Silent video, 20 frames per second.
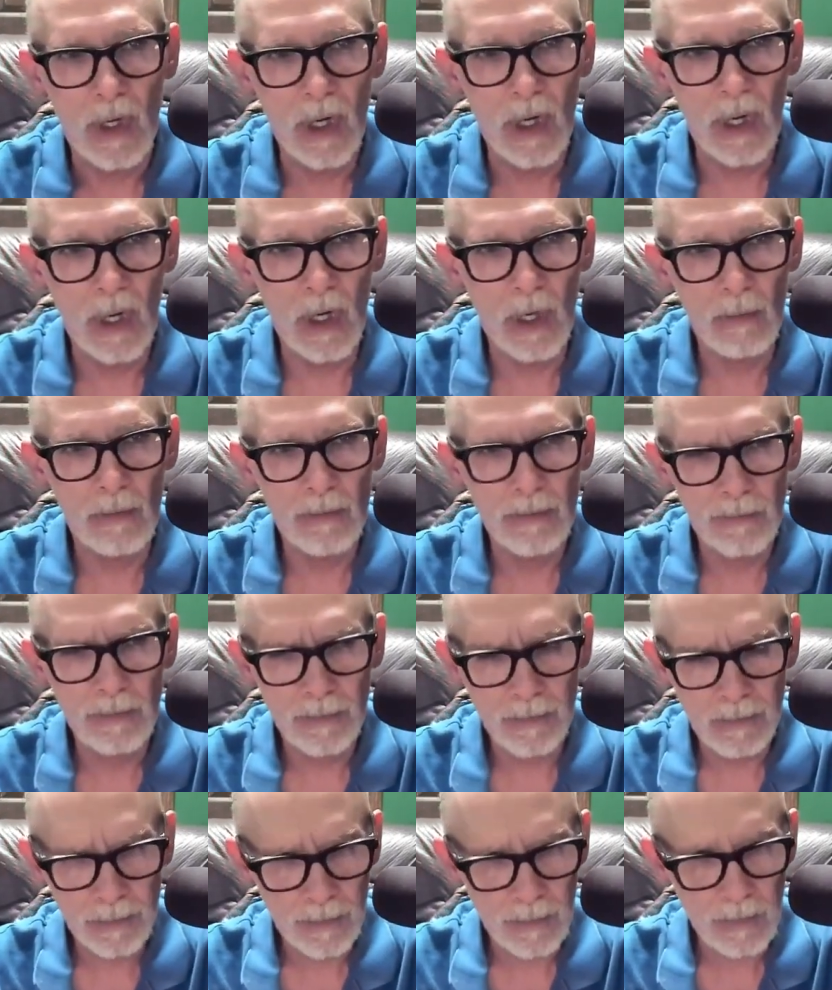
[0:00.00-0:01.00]
I
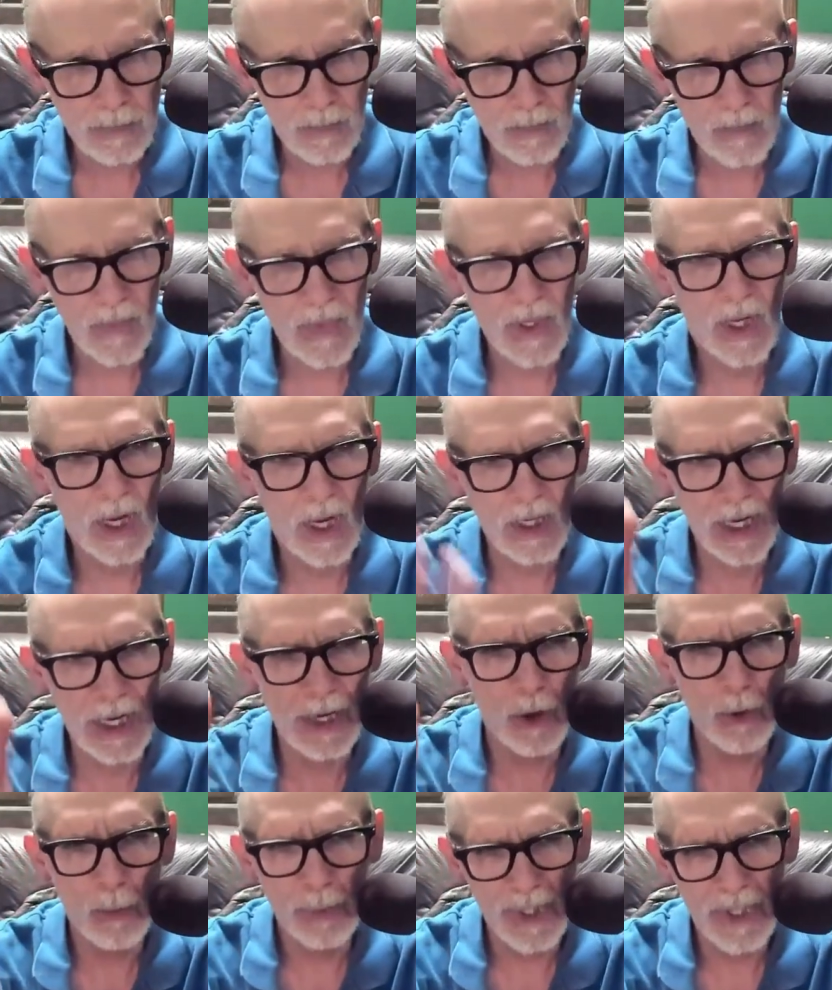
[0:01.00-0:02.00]

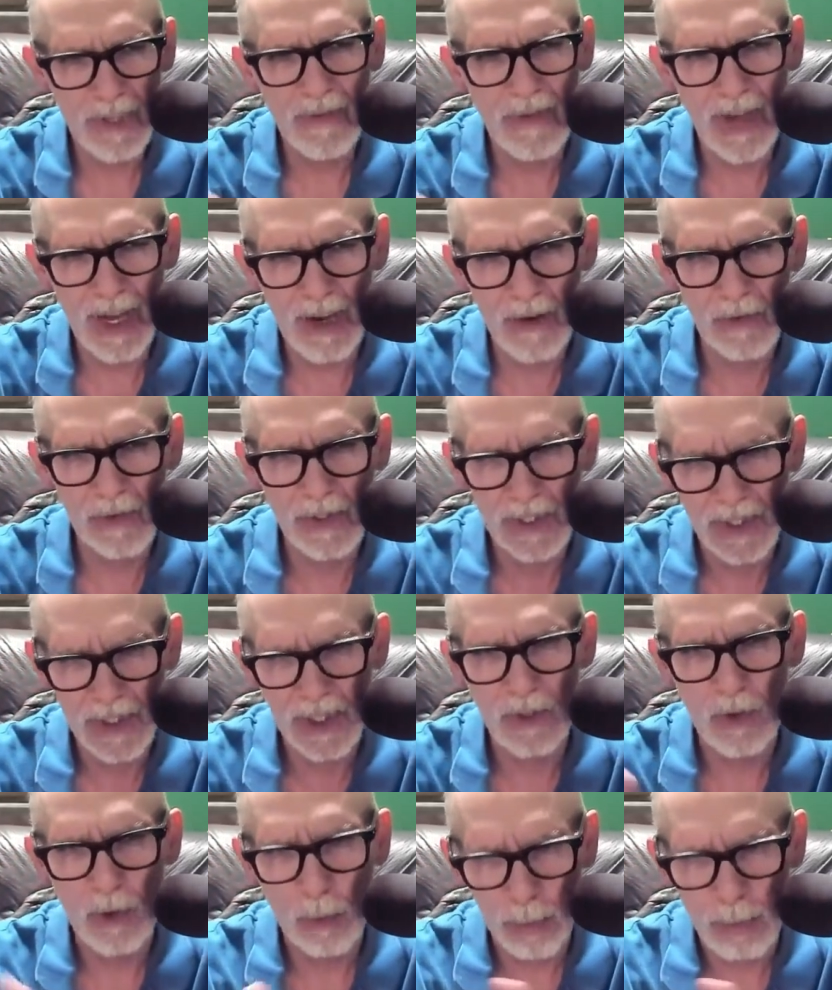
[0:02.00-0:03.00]
don't believe every
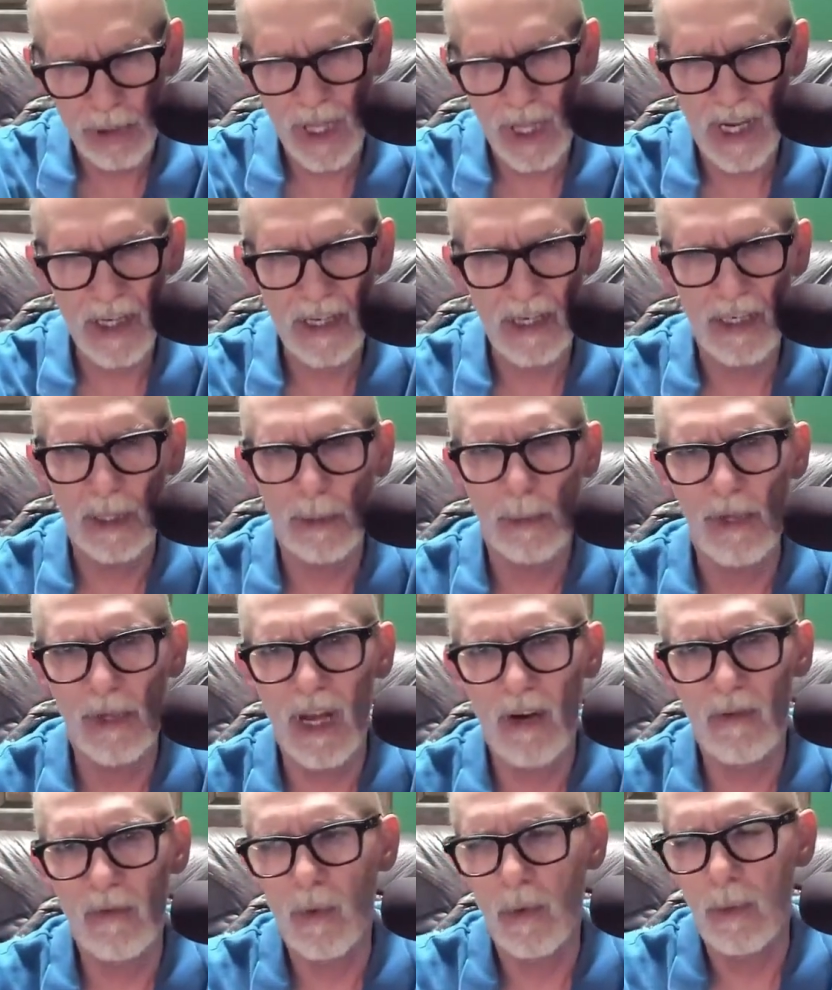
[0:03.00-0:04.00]
single plank in the
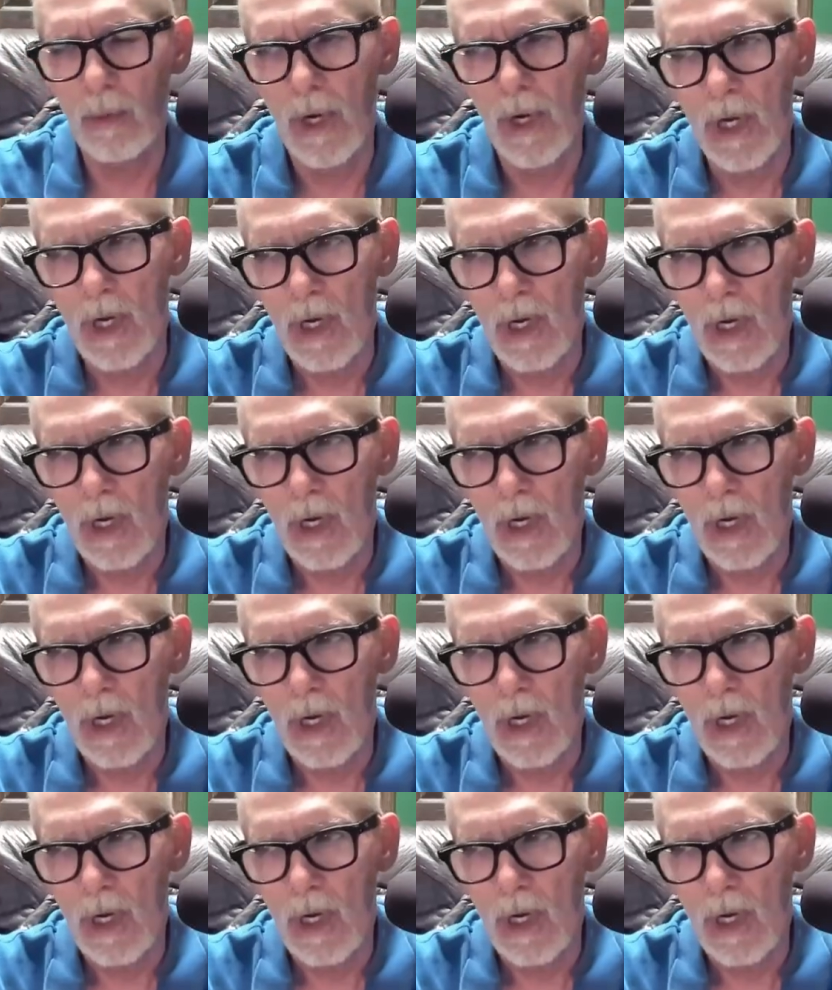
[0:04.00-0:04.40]
platform.